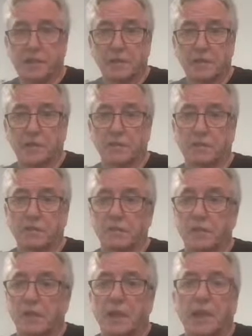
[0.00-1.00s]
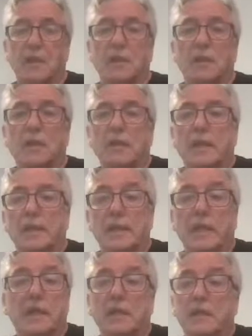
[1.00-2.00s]
So
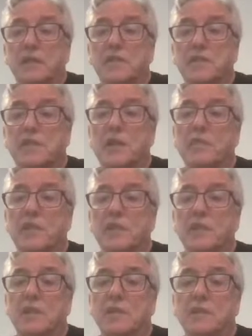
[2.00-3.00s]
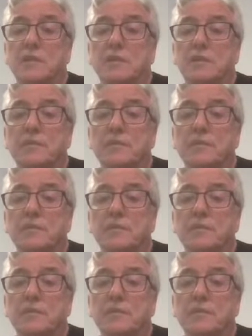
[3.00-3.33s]
yeah, it's great what you can do.